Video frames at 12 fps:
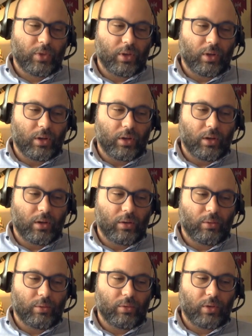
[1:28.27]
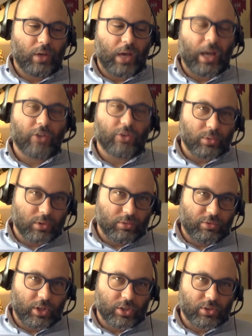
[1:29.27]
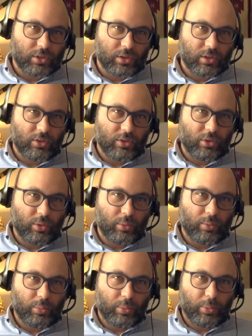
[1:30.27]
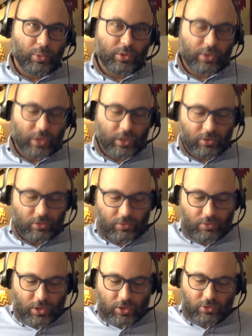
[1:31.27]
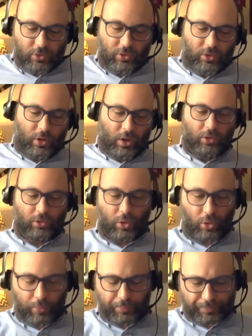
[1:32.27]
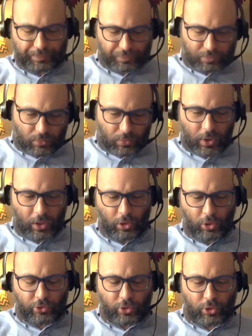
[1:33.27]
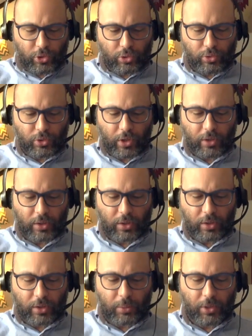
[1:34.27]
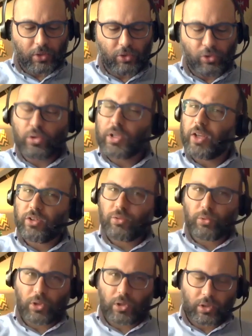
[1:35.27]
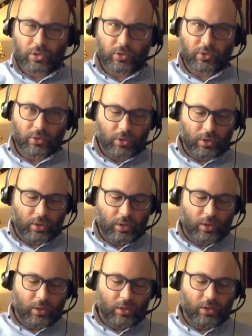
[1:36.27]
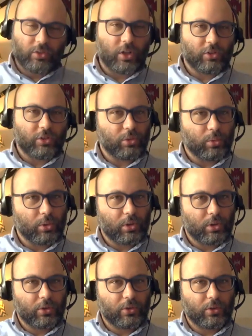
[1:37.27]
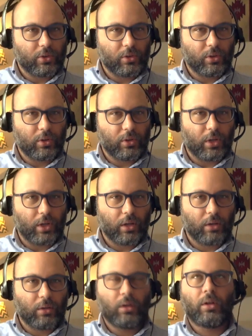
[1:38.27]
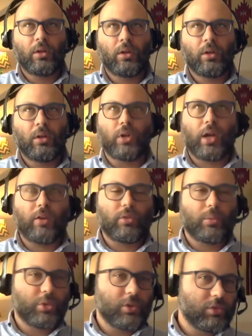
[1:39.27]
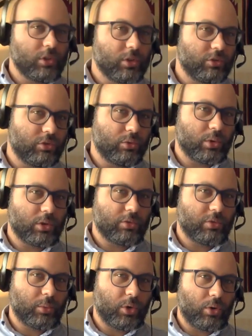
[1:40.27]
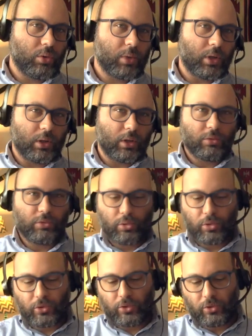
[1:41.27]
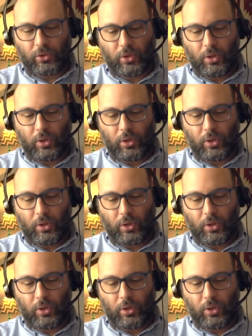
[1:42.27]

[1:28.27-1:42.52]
uh, actual infection. So both kinds of infections. So, and also you talked about the two classes of workers, the essential workers that do not have the privilege to work from home, and then of course